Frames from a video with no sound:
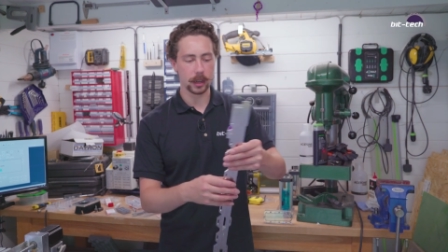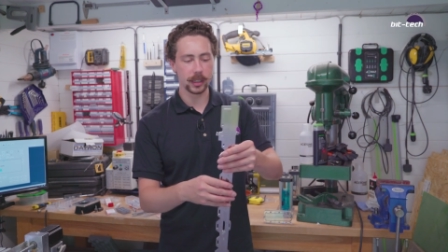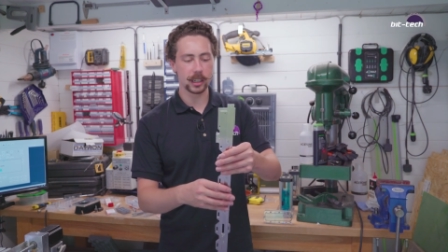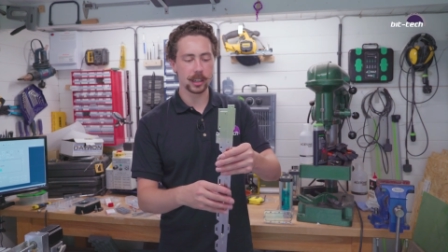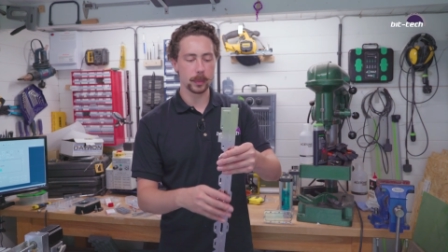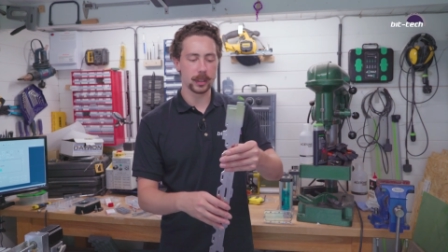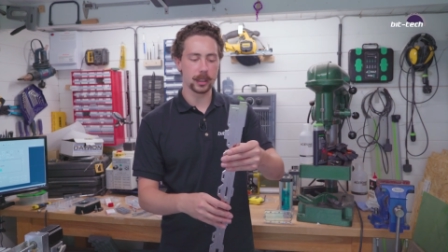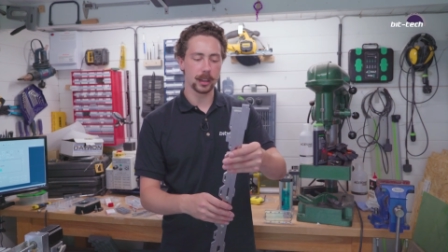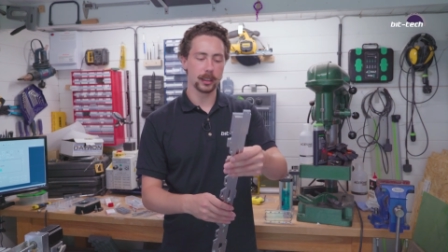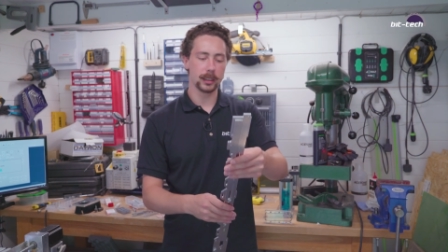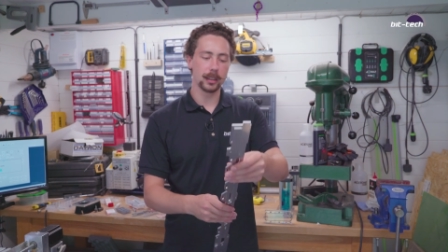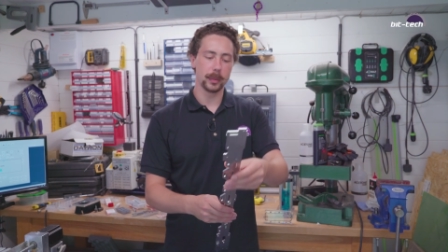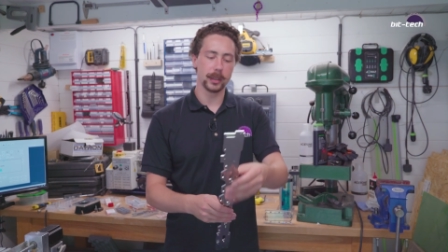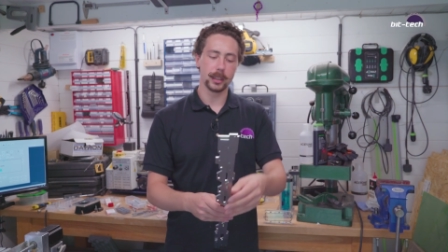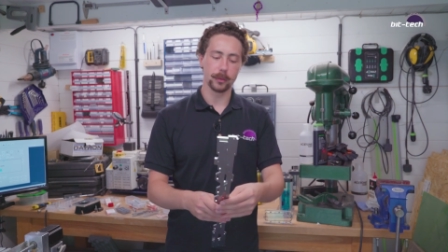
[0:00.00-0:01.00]
Now these have been done a
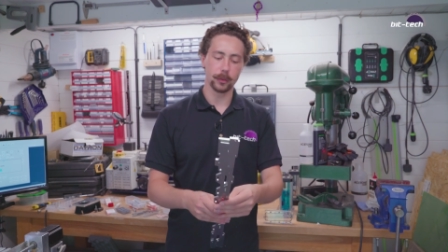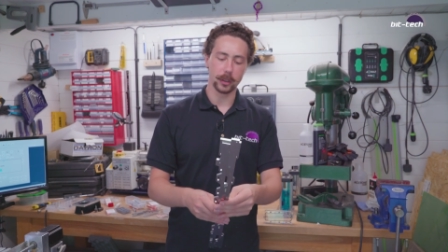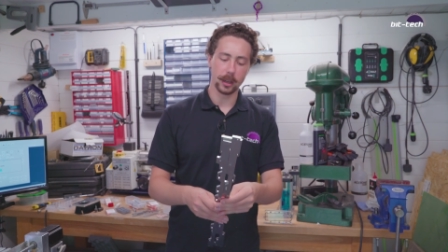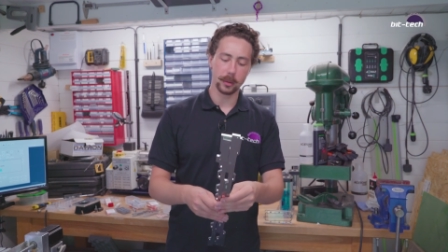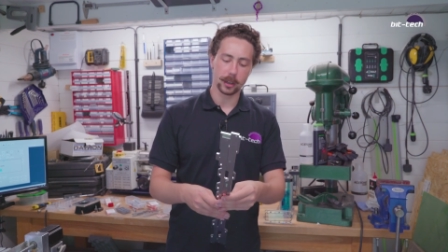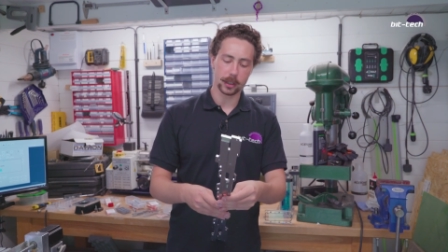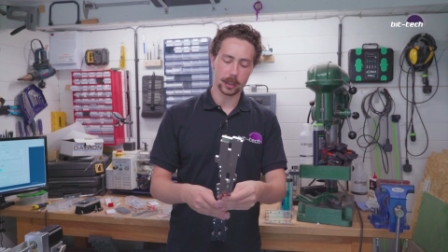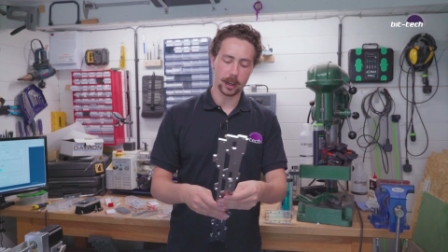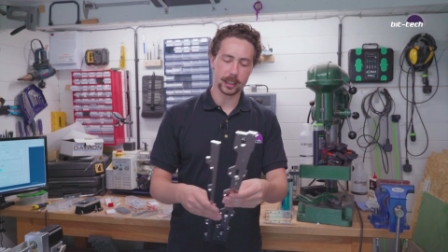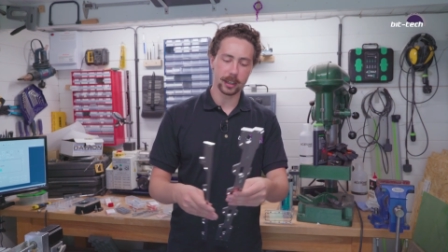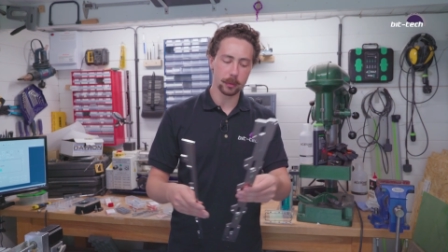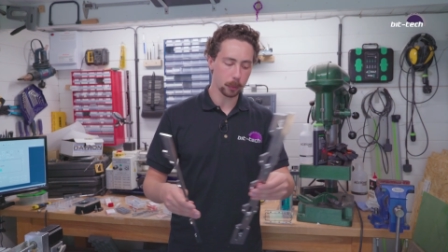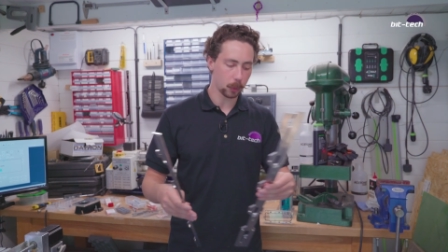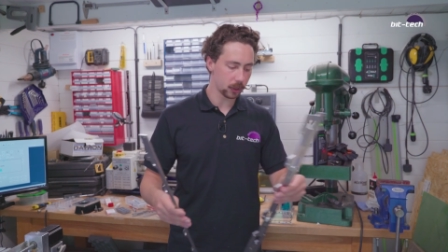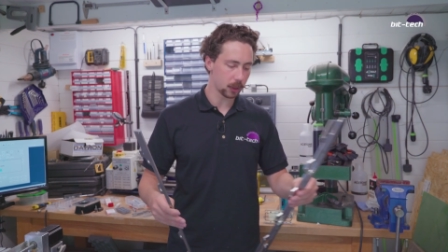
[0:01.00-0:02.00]
little bit differently because I
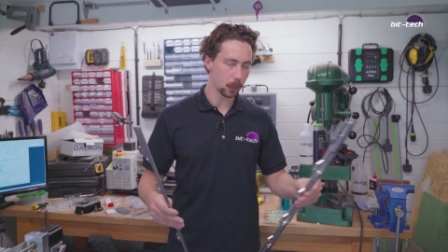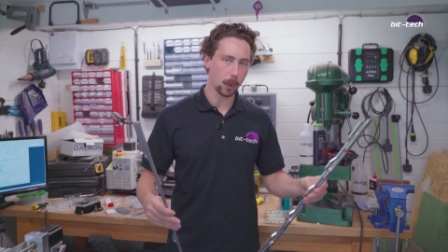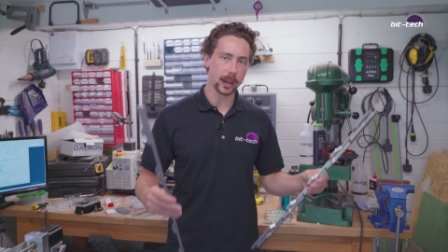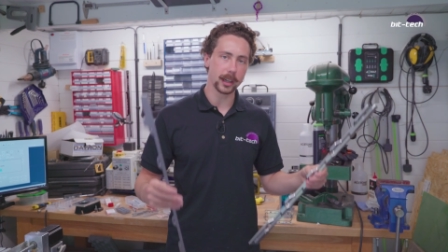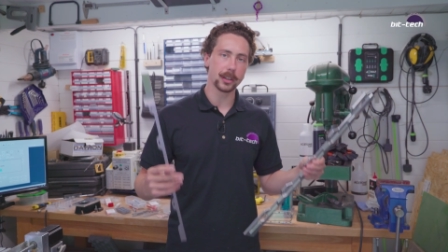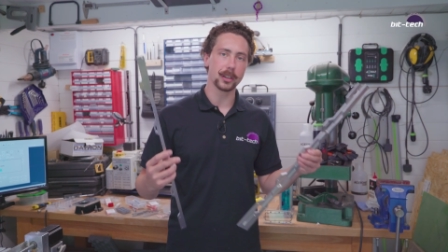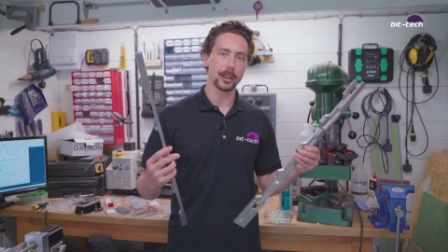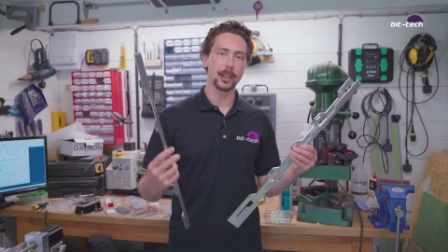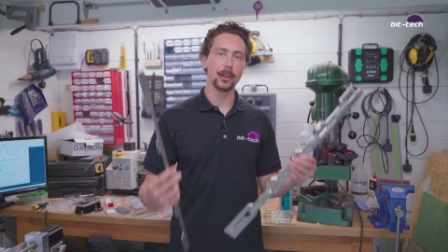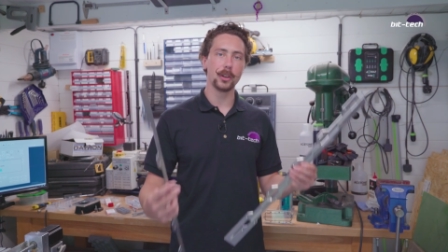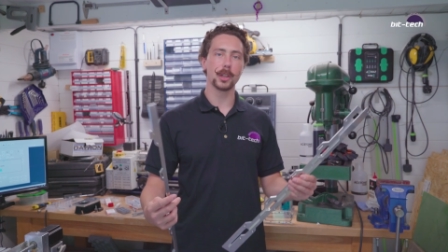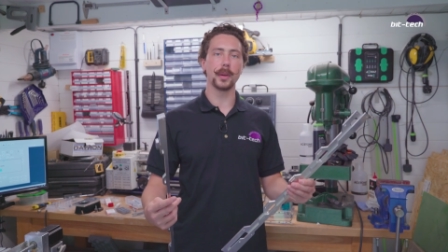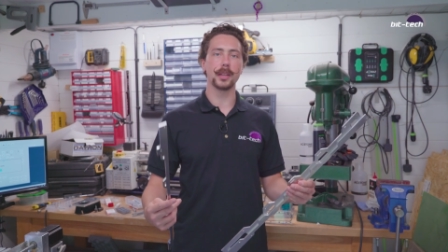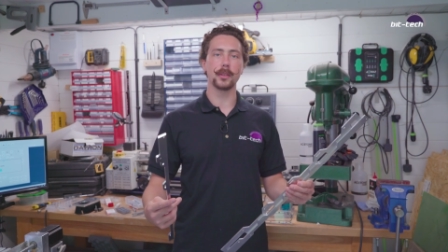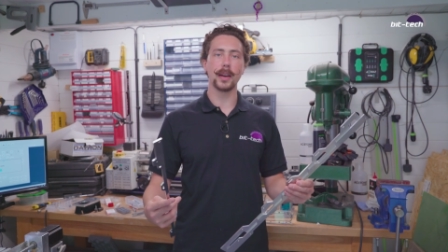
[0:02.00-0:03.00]
didn't want to waste a
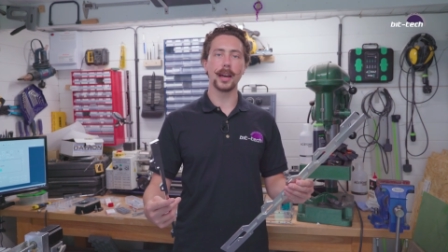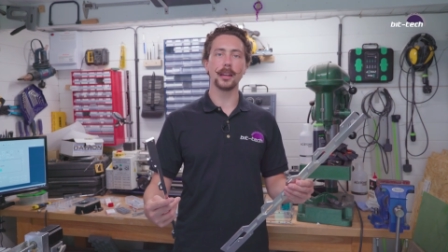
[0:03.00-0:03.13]
huge amount of